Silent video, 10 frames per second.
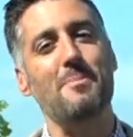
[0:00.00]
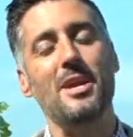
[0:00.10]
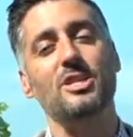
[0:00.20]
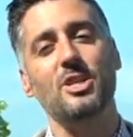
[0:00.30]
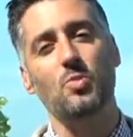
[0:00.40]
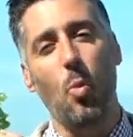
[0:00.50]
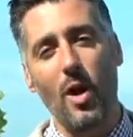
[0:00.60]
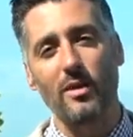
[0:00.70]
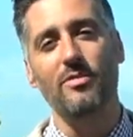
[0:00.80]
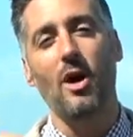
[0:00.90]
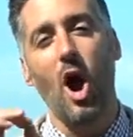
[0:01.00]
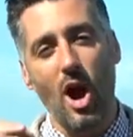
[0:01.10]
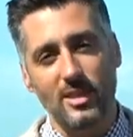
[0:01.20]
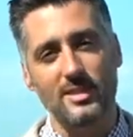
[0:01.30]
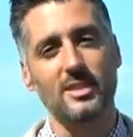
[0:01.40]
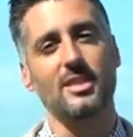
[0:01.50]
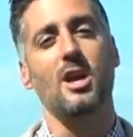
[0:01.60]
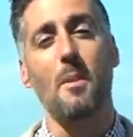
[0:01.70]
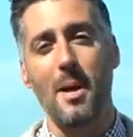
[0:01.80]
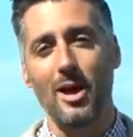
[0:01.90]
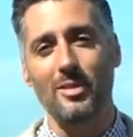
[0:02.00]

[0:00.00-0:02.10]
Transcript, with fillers: beach is one of the hardest things to come by